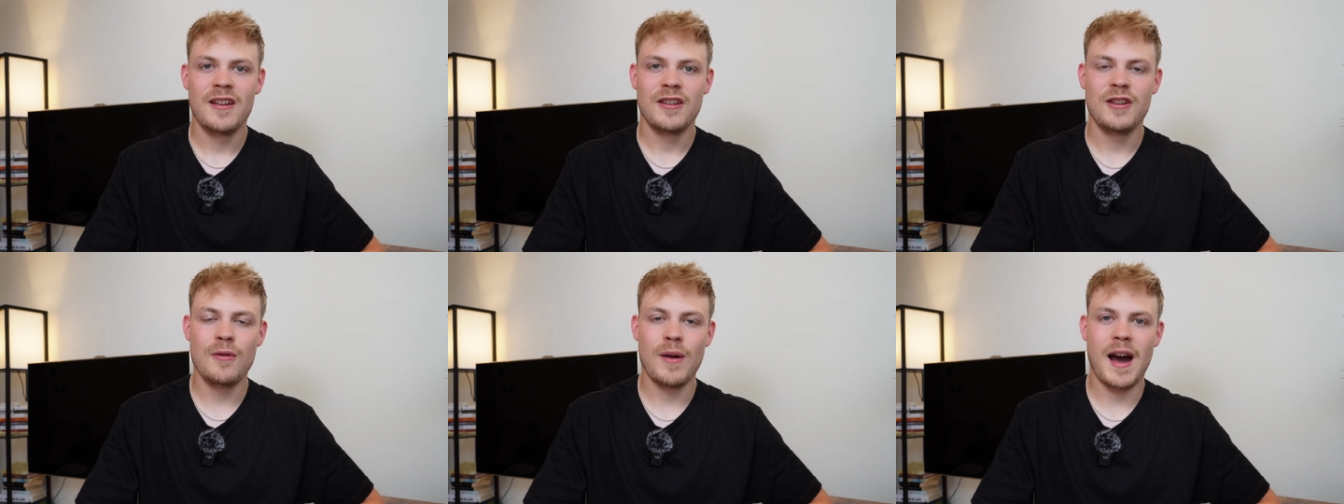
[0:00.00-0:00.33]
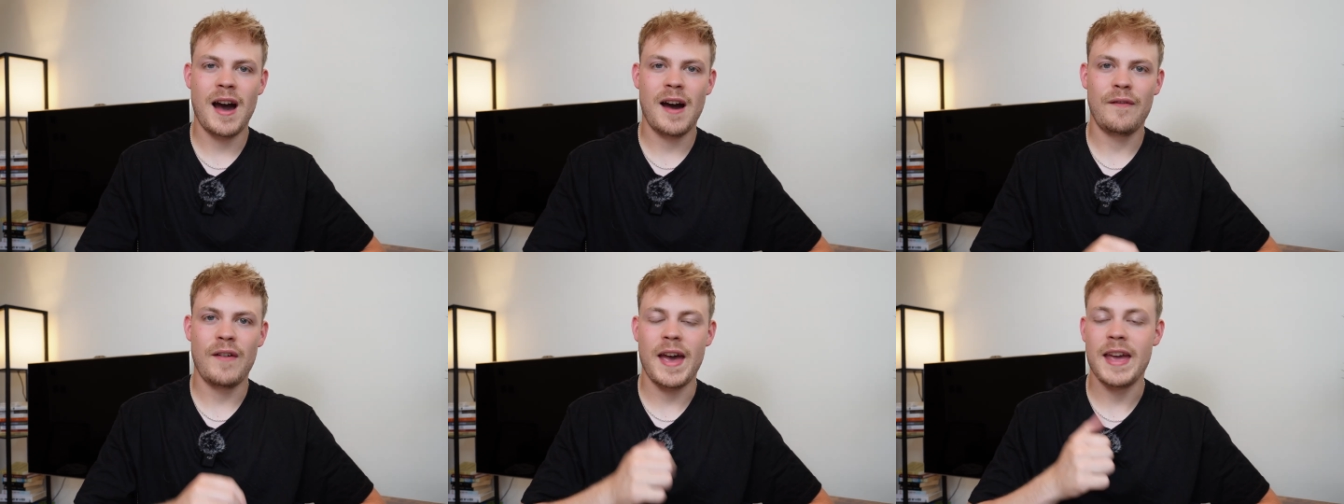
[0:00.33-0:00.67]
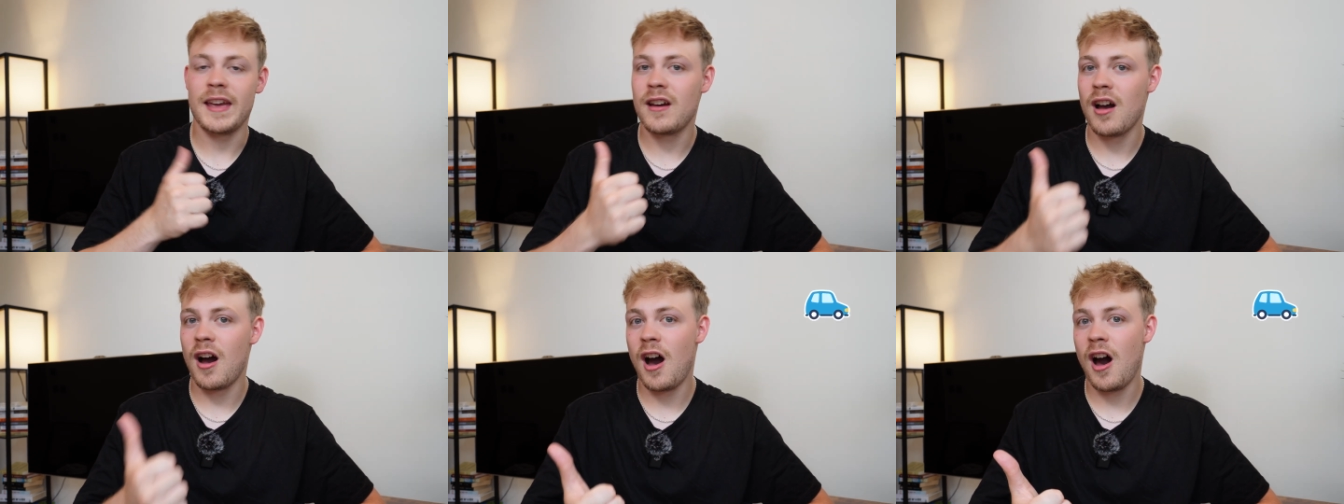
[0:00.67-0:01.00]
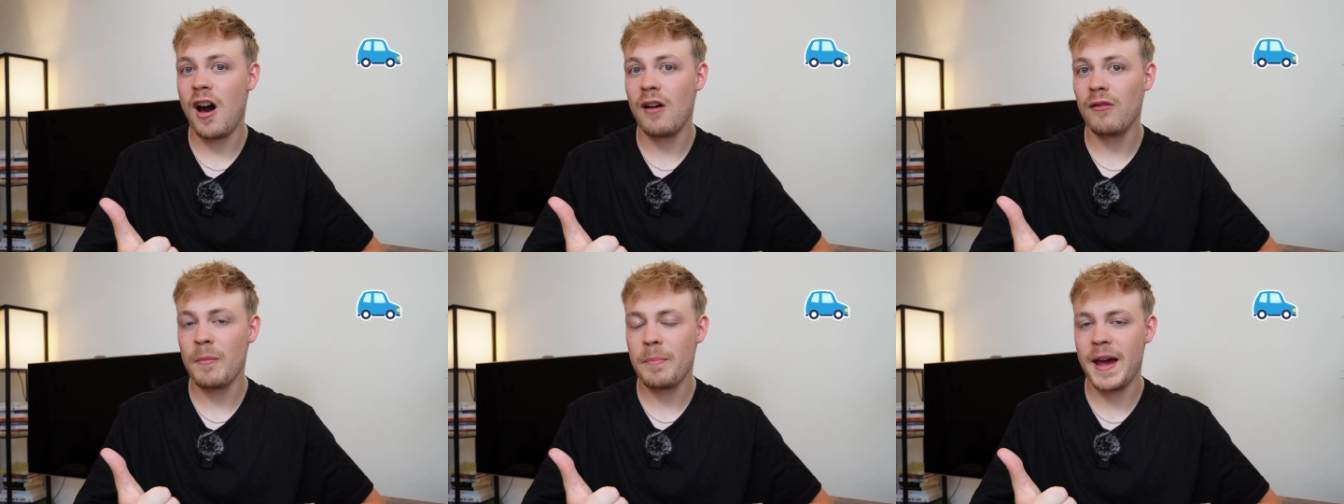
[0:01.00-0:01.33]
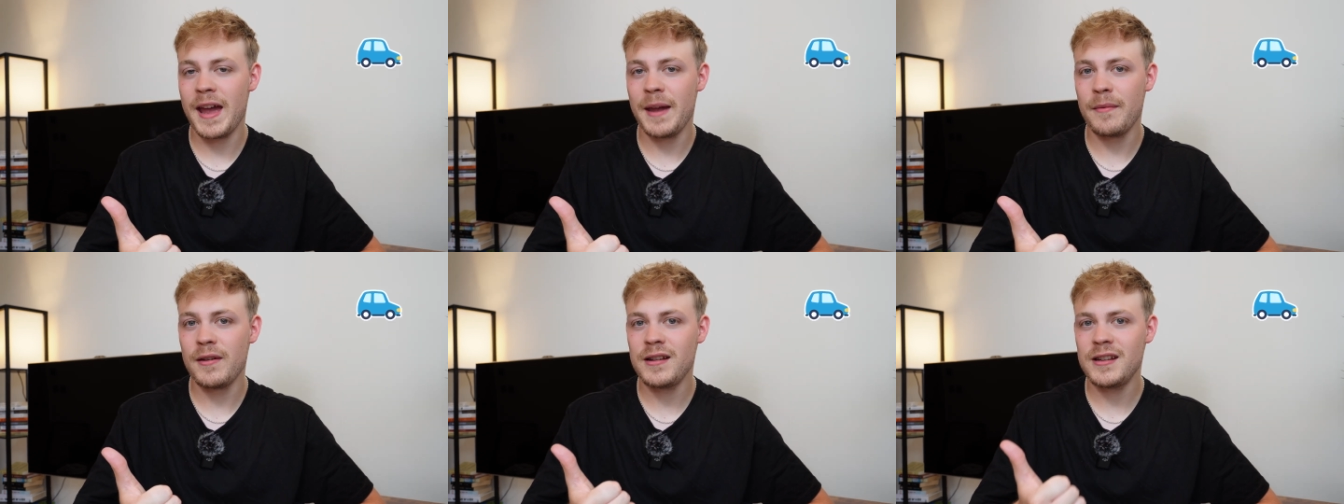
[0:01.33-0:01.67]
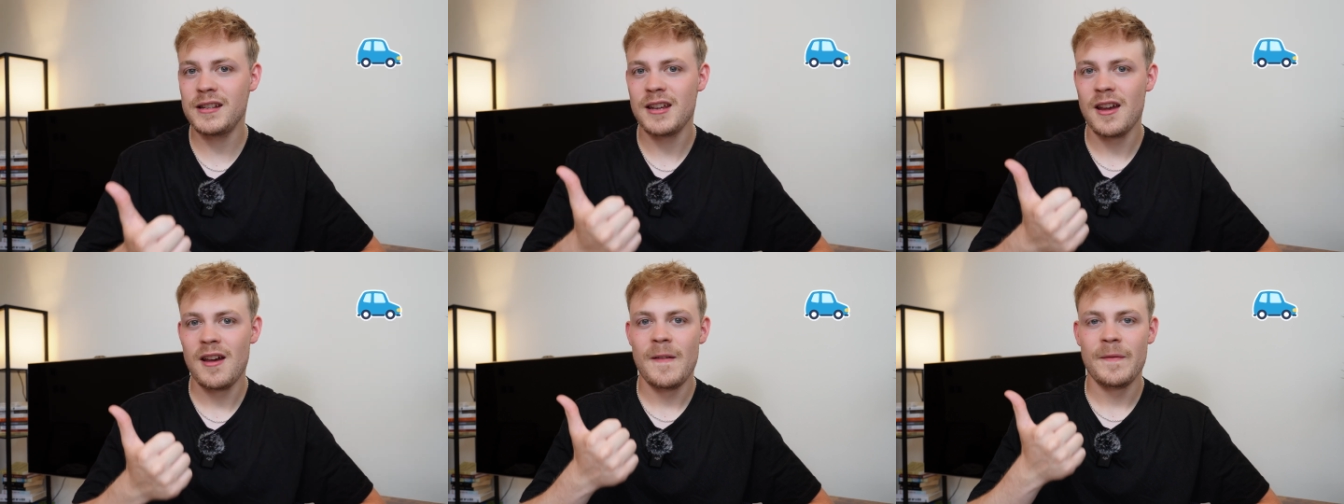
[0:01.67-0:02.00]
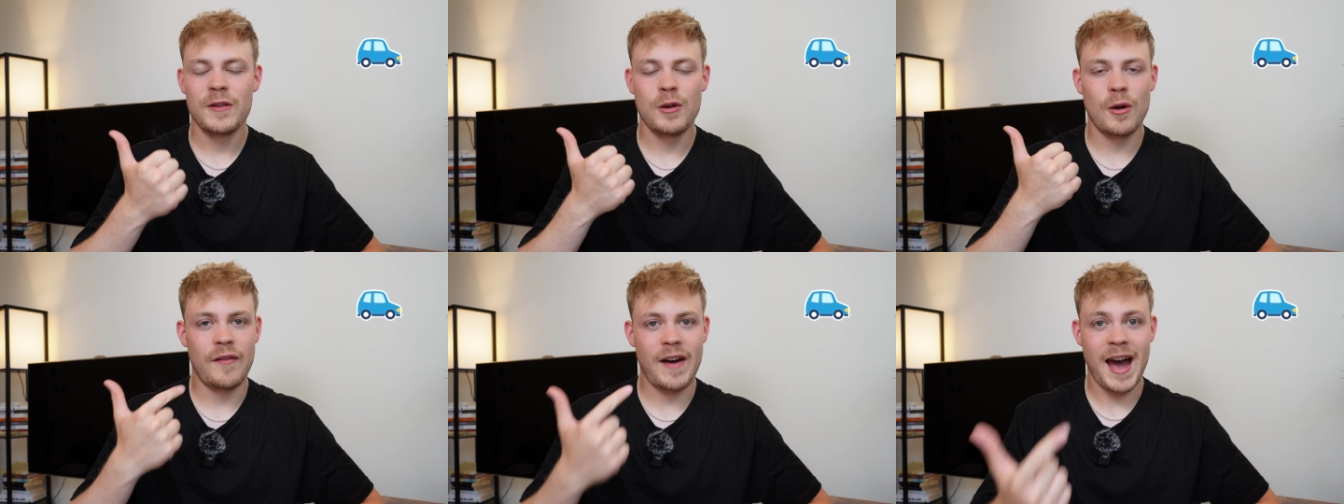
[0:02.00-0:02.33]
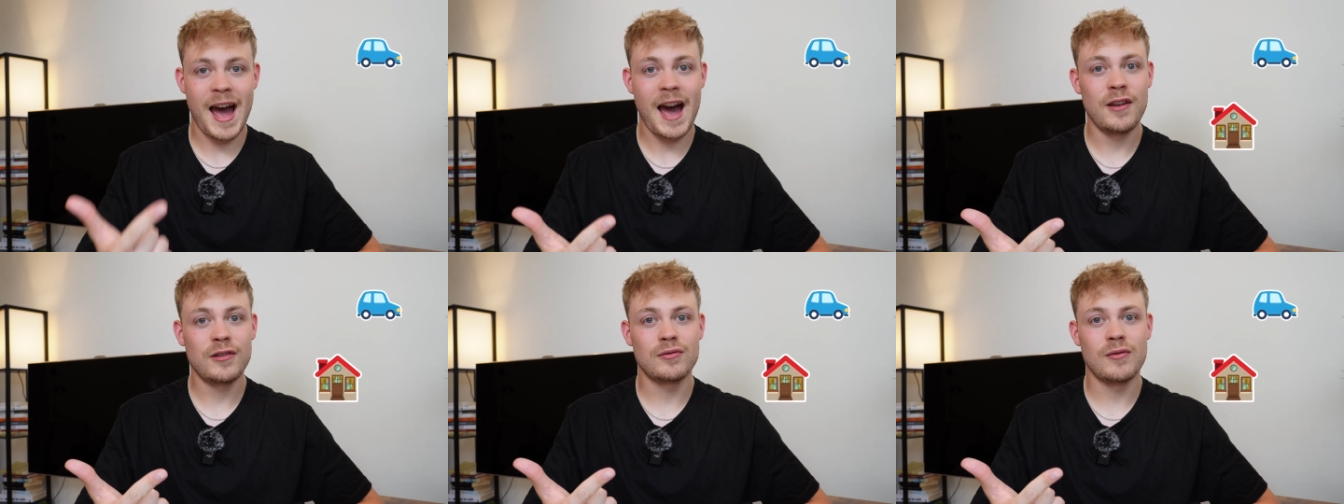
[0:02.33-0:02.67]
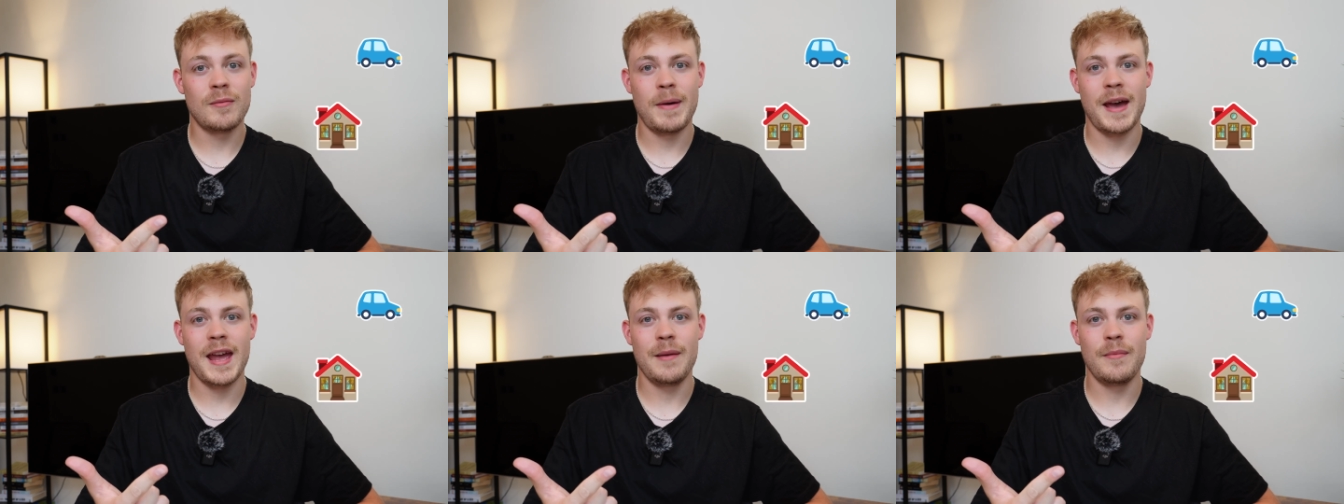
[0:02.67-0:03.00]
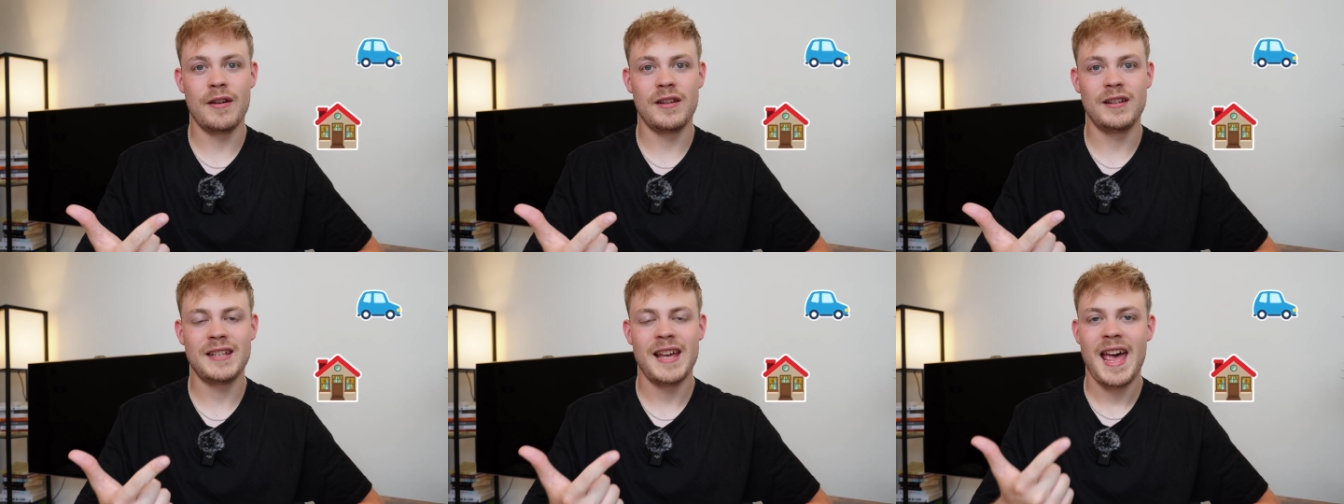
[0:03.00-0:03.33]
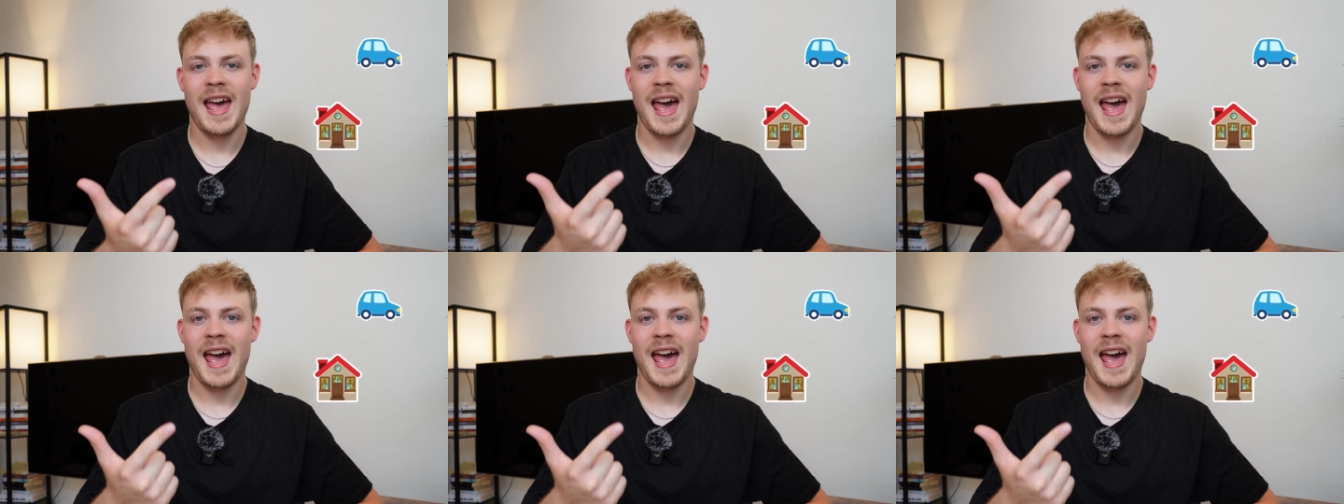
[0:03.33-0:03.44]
you have a car repayment, you have a house repayment,